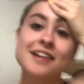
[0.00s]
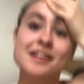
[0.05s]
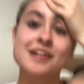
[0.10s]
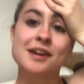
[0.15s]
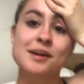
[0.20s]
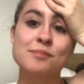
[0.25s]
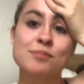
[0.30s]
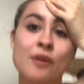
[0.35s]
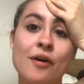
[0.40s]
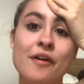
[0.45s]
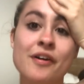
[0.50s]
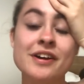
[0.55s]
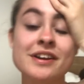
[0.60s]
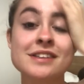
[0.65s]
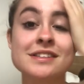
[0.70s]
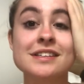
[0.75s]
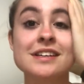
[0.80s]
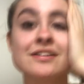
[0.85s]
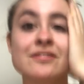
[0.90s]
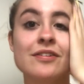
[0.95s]
You can
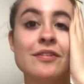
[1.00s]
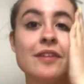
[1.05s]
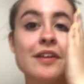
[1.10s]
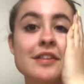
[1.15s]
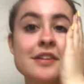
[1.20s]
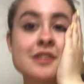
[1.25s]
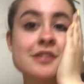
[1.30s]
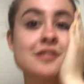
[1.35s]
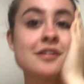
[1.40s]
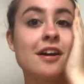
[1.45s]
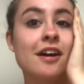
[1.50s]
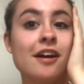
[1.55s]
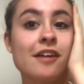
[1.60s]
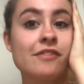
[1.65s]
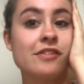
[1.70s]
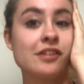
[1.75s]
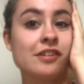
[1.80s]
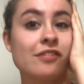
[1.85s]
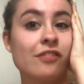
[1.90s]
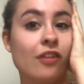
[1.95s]
probably see from at the start
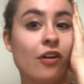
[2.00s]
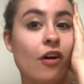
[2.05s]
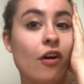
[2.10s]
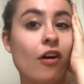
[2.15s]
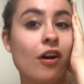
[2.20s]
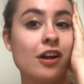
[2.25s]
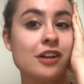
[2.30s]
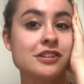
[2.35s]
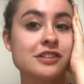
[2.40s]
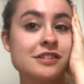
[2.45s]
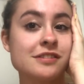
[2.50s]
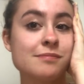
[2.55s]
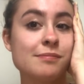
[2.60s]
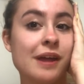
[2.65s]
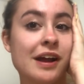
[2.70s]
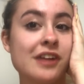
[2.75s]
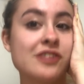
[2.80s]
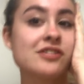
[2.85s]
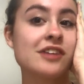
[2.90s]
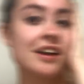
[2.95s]
of this vlog just
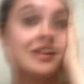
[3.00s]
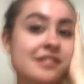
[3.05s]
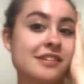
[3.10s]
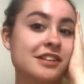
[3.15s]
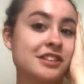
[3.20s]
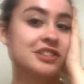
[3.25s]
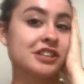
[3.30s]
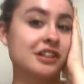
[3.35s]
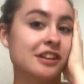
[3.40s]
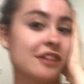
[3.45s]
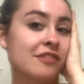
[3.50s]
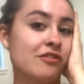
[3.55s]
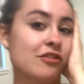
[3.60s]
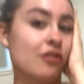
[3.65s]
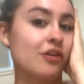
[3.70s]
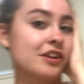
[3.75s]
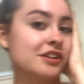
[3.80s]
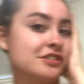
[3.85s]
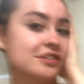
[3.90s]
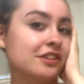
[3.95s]
my transition of
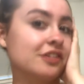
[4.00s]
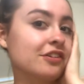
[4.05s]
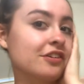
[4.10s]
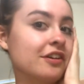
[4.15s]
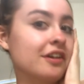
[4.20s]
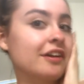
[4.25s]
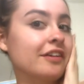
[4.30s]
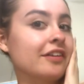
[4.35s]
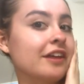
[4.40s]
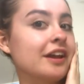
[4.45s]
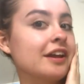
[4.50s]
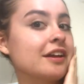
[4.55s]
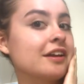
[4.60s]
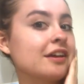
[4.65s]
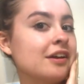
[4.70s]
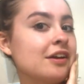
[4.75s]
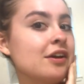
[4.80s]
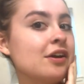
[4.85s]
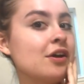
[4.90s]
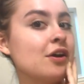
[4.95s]
going to looking
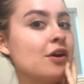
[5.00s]
like